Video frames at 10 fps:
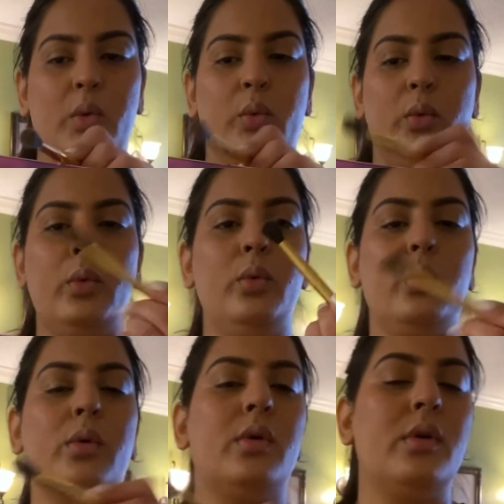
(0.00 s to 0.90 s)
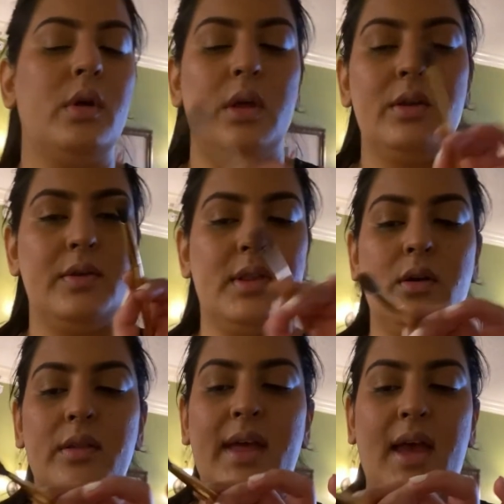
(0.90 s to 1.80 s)
Ooh, you see
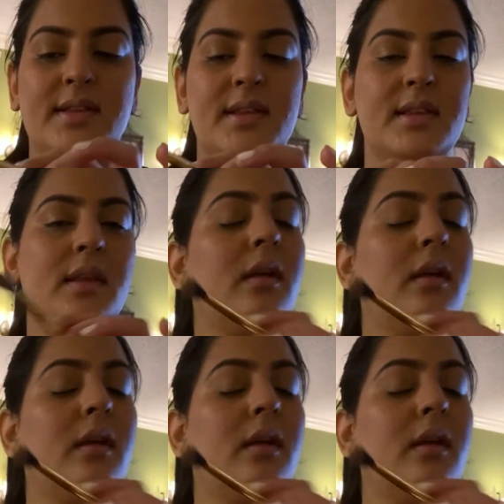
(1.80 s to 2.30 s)
all the axes?